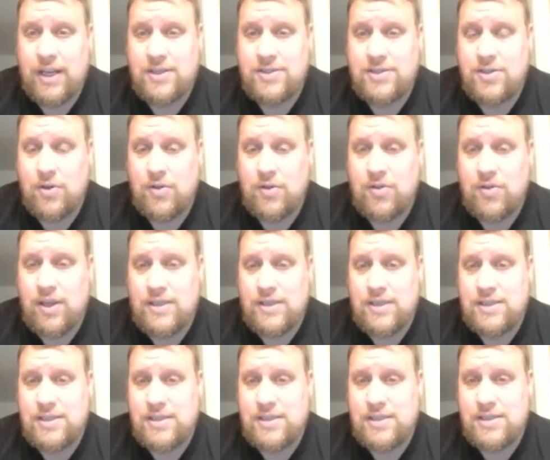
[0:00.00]
So
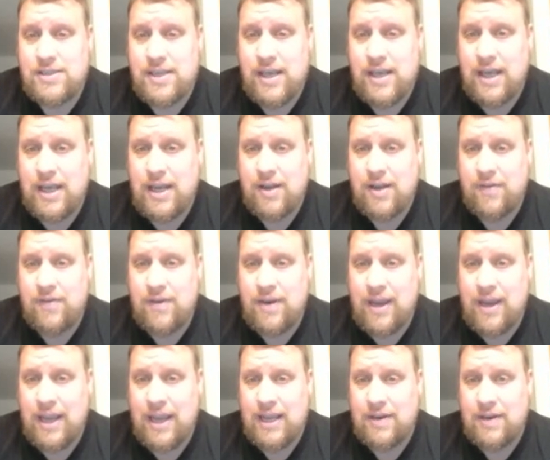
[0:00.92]
this is the set of
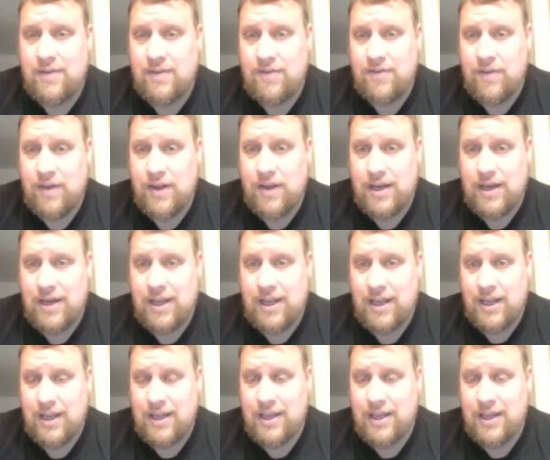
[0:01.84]
negative infinity